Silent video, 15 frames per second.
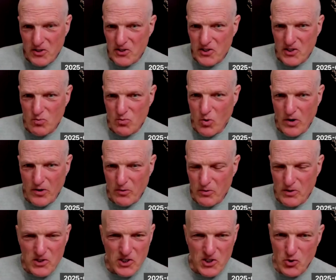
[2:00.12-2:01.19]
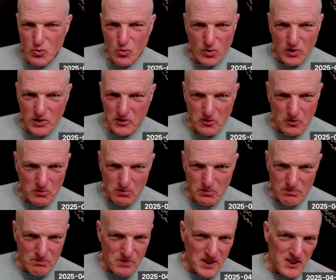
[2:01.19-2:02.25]
there's this one residual little
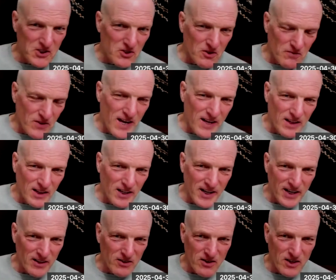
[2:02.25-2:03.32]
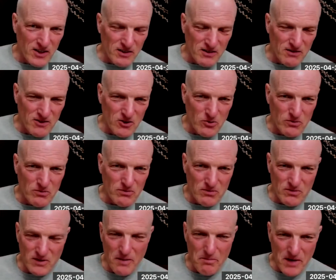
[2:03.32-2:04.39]
piece of that land that
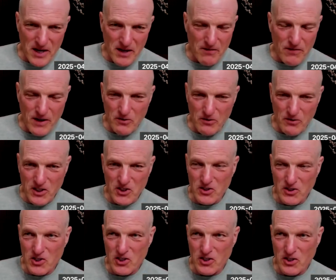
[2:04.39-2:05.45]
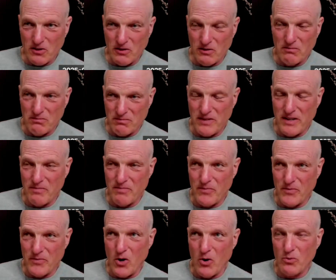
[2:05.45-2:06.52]
Meta Foundation still
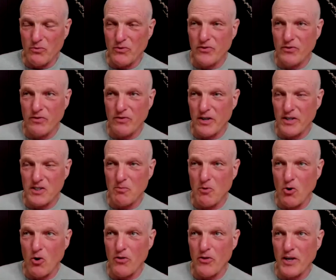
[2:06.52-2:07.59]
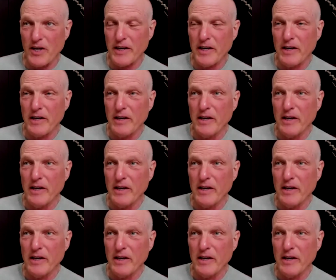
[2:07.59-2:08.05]
owns, very small thing,